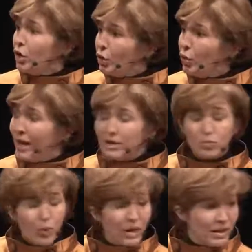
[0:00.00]
who
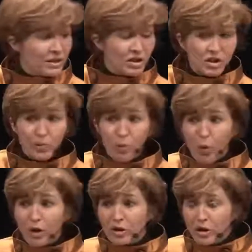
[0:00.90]
is willing to
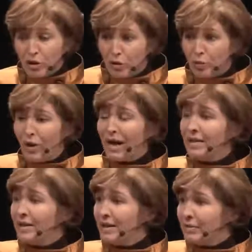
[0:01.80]
support you
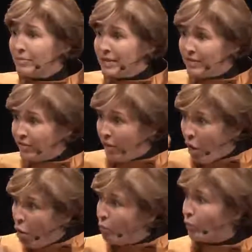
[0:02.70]
in the
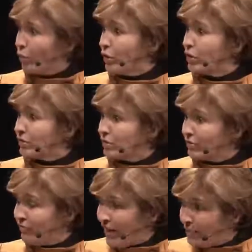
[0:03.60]
homework,
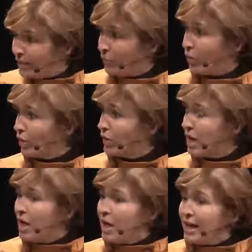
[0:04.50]
the family work,
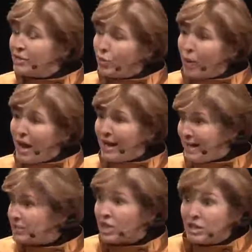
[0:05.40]
in the way
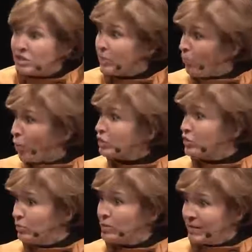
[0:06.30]
he's going to
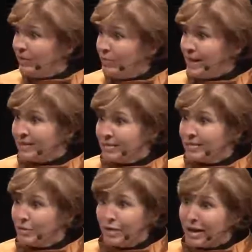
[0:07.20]
support you. Believe me,
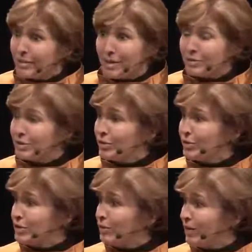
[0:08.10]
you're not going to be able to
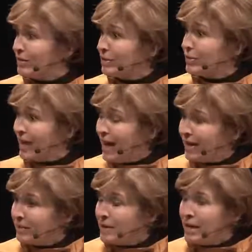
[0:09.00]
do what you want to do
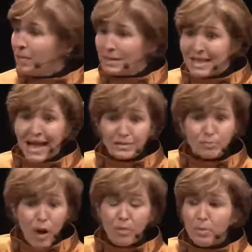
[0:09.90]
without him, but that's
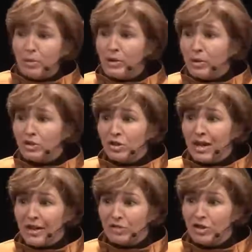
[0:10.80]
probably what you're
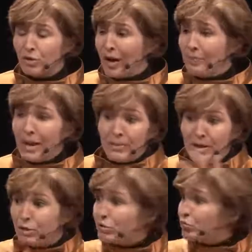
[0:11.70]
going to have to do. And
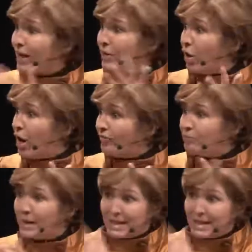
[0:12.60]
maybe you'll trade off,